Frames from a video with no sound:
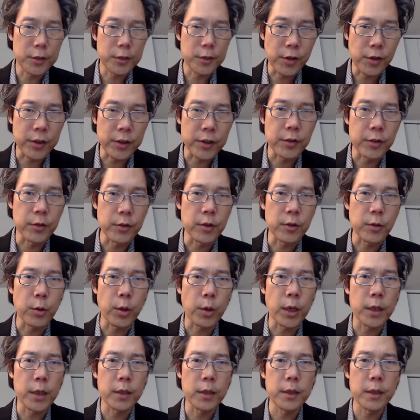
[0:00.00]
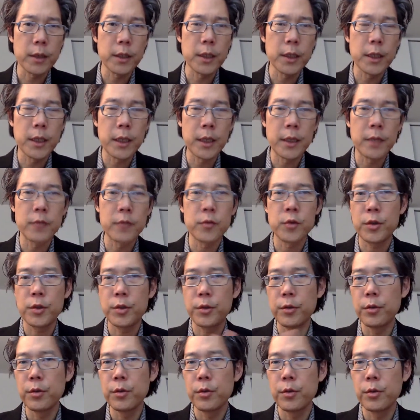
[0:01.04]
structural quality,
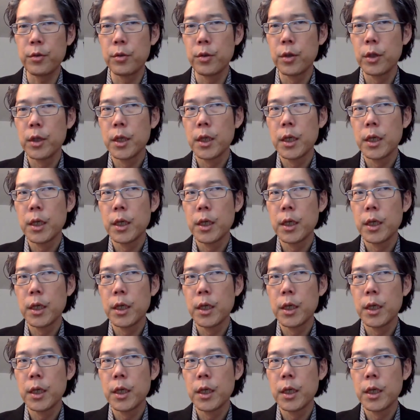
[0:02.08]
into